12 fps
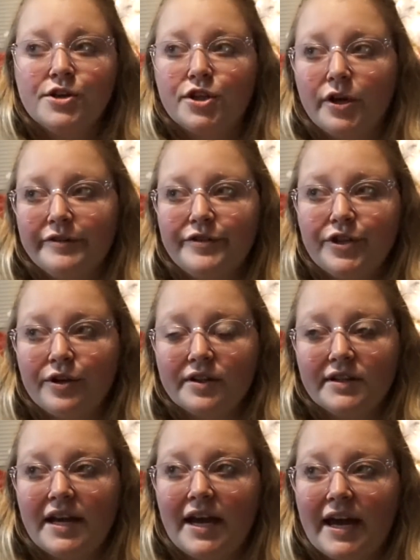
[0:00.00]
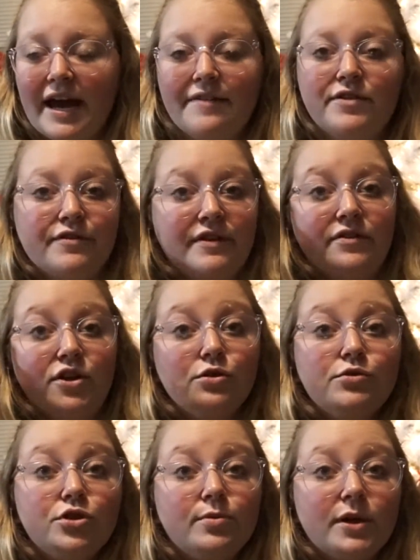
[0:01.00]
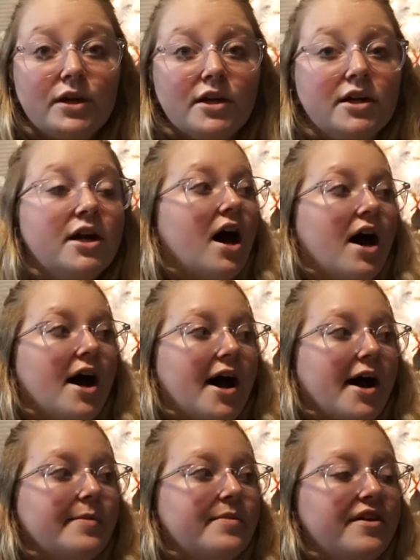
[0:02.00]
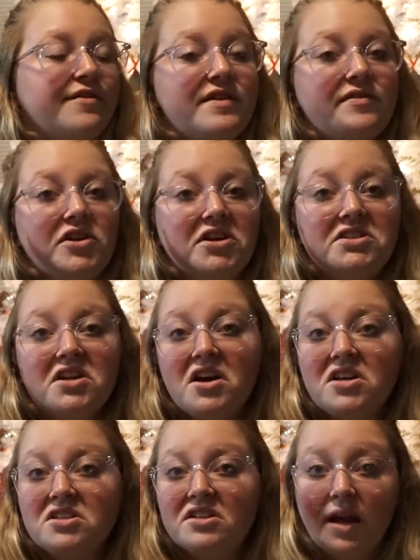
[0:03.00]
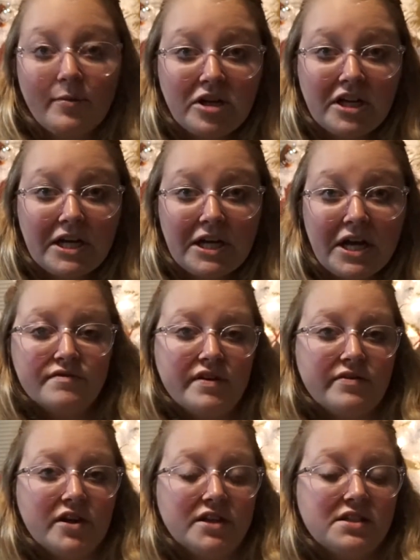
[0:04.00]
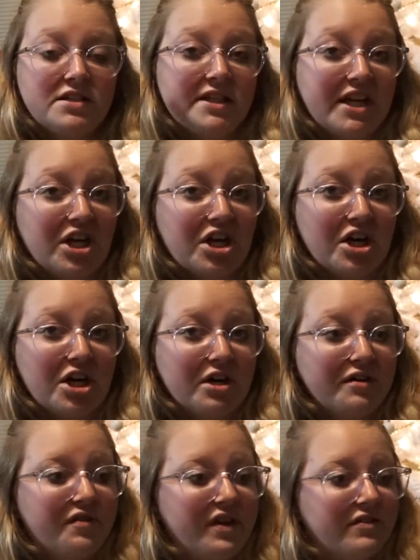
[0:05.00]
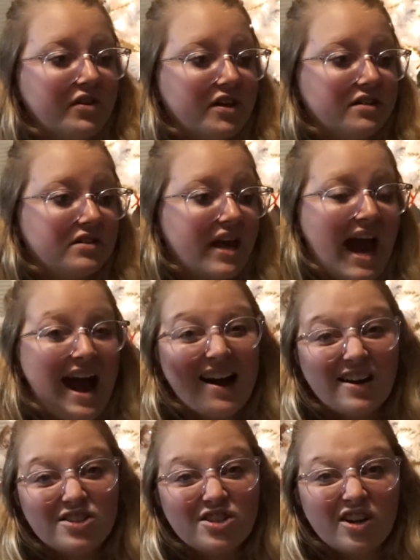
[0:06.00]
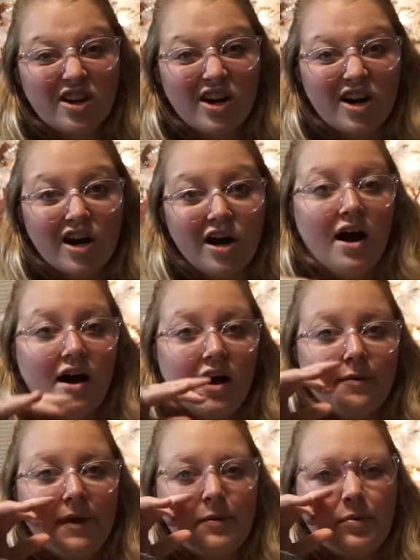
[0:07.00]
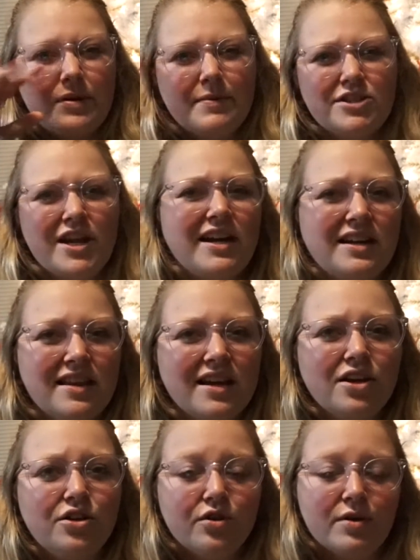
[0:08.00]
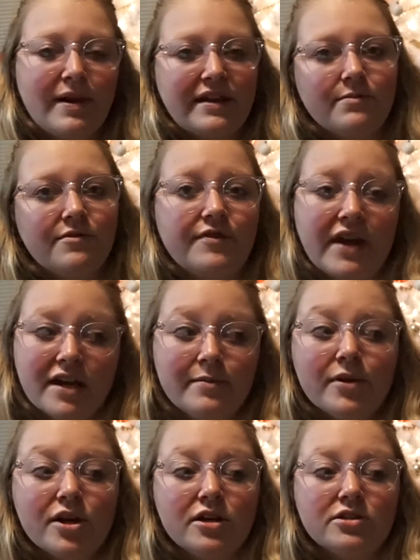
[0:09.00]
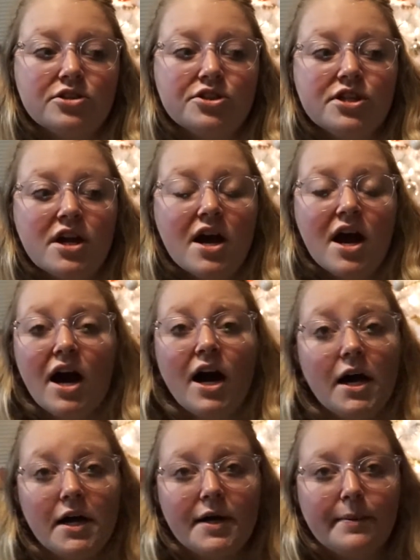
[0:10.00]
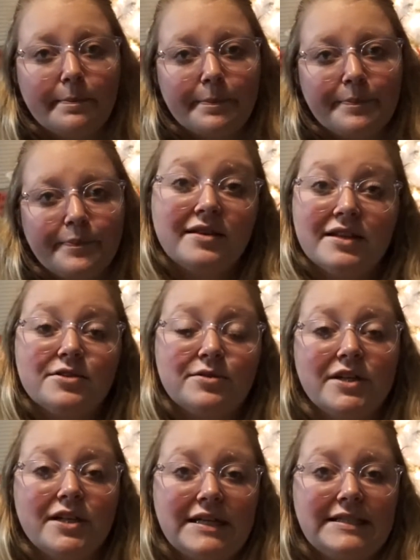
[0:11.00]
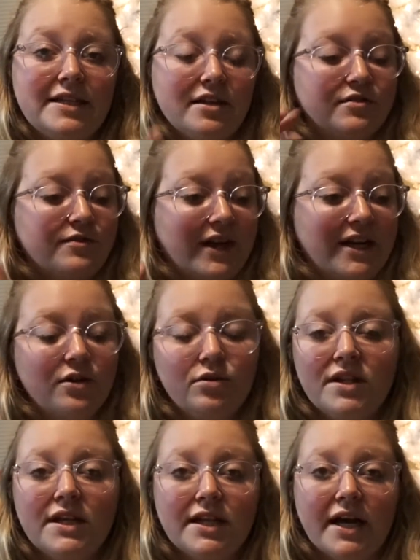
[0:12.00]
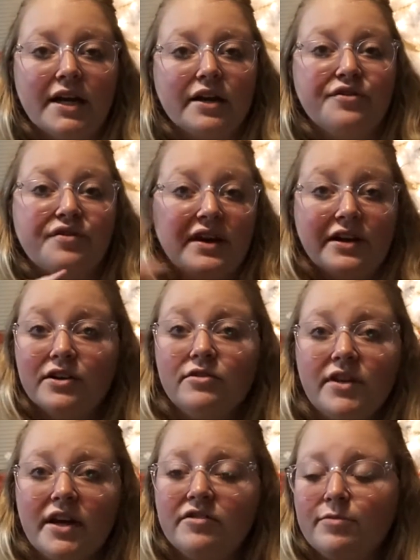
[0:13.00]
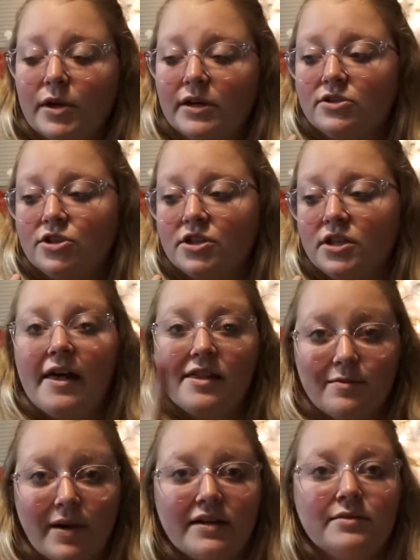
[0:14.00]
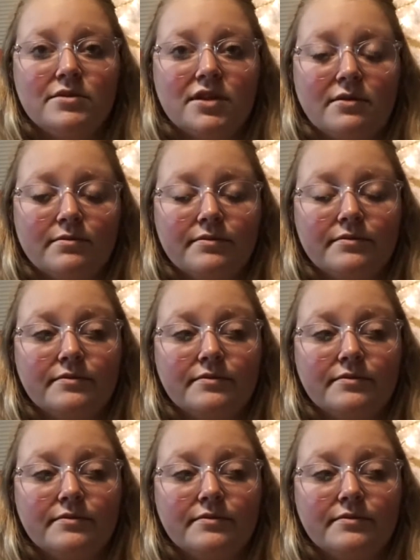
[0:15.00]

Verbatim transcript: So if you know that they have their favorite YouTuber, um, favorite celebrity, favorite singer, favorite actor, um, pretty much anything. You could buy them fan merch. Um, that's a really good idea. Find out who they like, find out if they have merch, and then buy them some.